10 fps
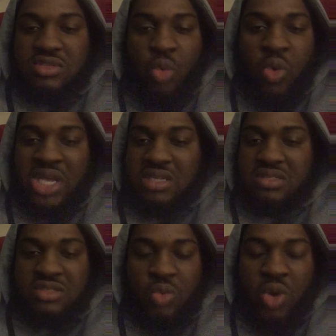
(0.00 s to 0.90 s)
Toy
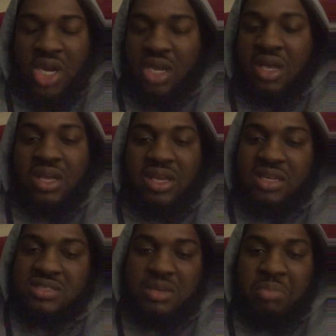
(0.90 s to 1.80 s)
Story,
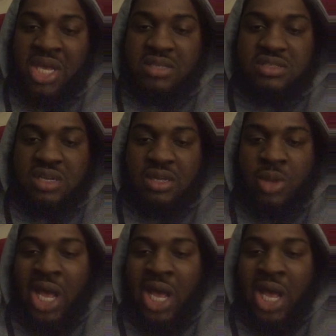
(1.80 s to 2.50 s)
is amazing.